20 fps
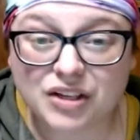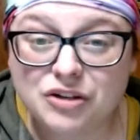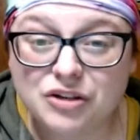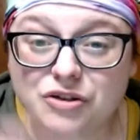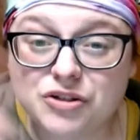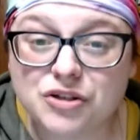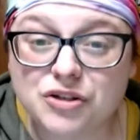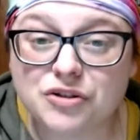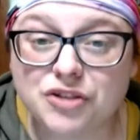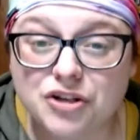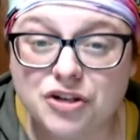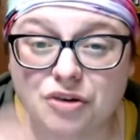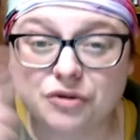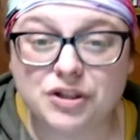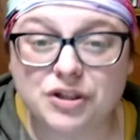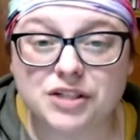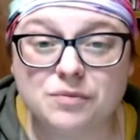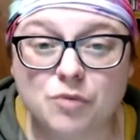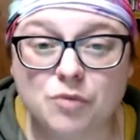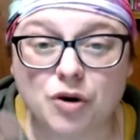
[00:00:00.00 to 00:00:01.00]
you start to
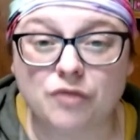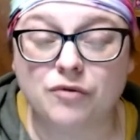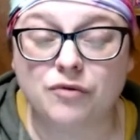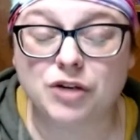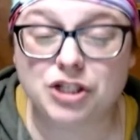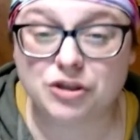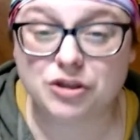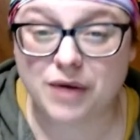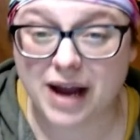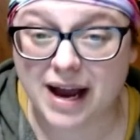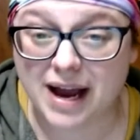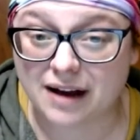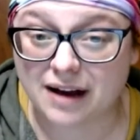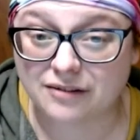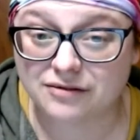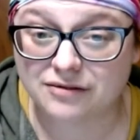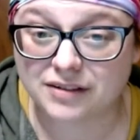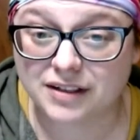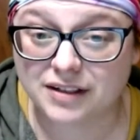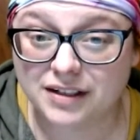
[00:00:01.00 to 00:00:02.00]
notice more of what you
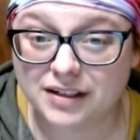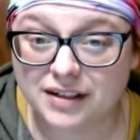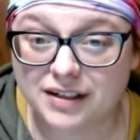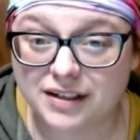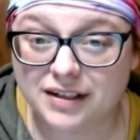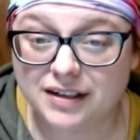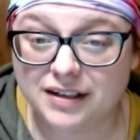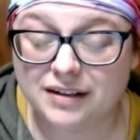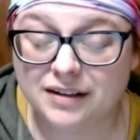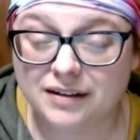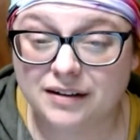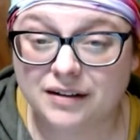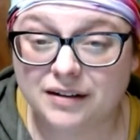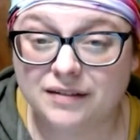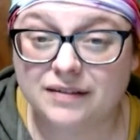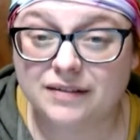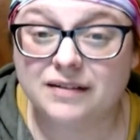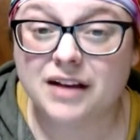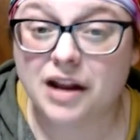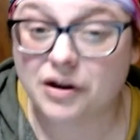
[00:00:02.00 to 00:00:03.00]
have
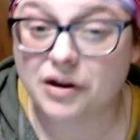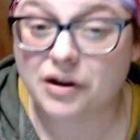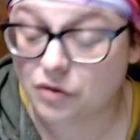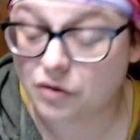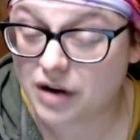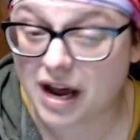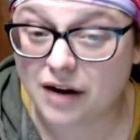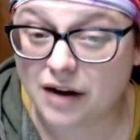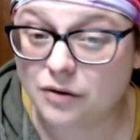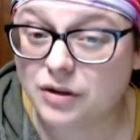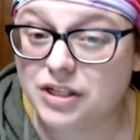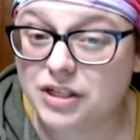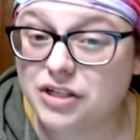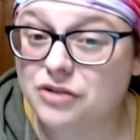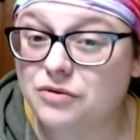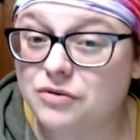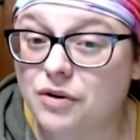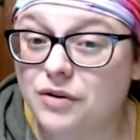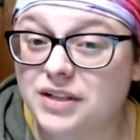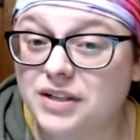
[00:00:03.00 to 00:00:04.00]
and you, not only
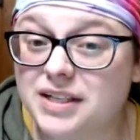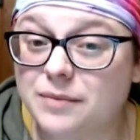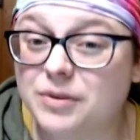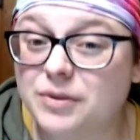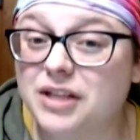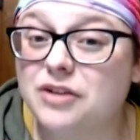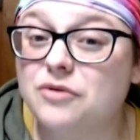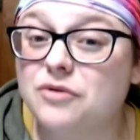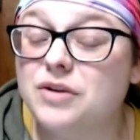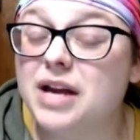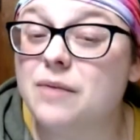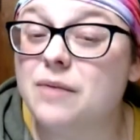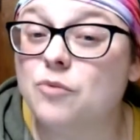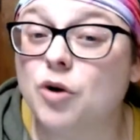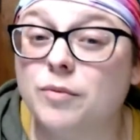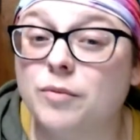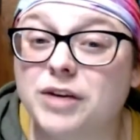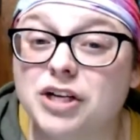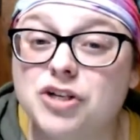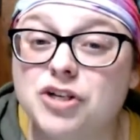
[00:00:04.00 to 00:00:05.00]
do you notice it but then you get
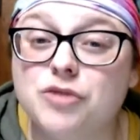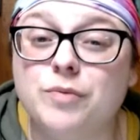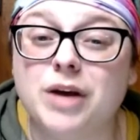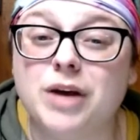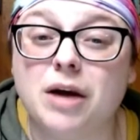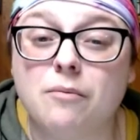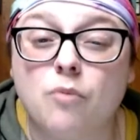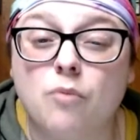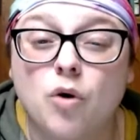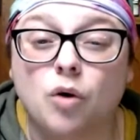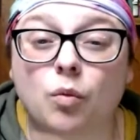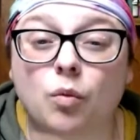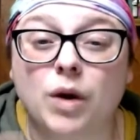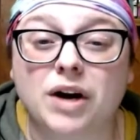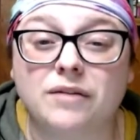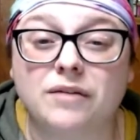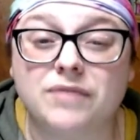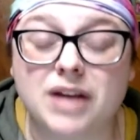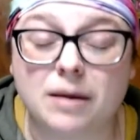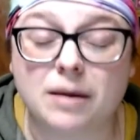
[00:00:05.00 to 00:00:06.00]
more because you become more
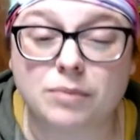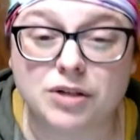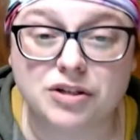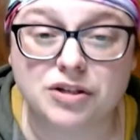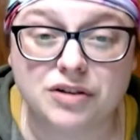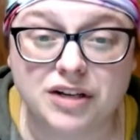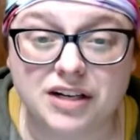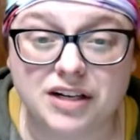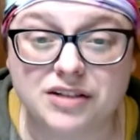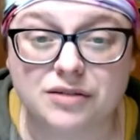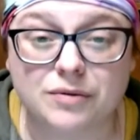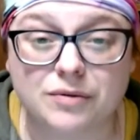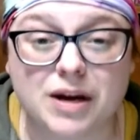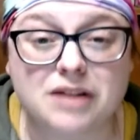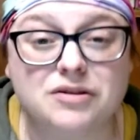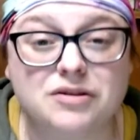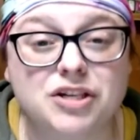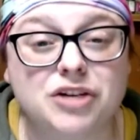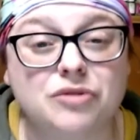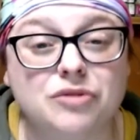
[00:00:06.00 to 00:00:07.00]
aware of the opportunities
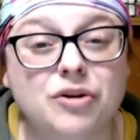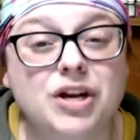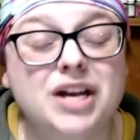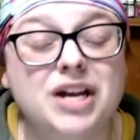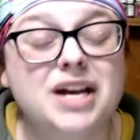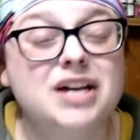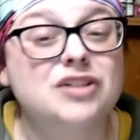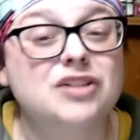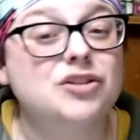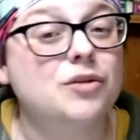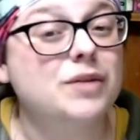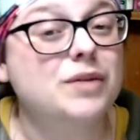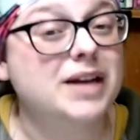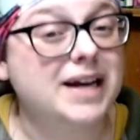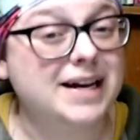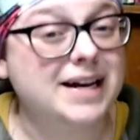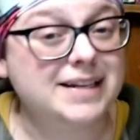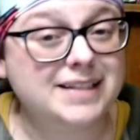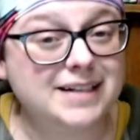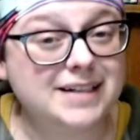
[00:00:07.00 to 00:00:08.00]
around you so in
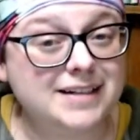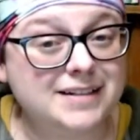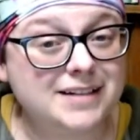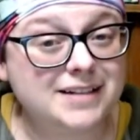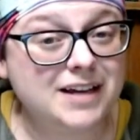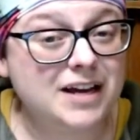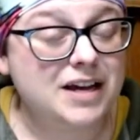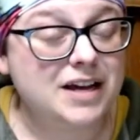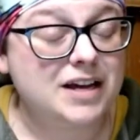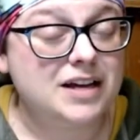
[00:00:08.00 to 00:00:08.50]
essence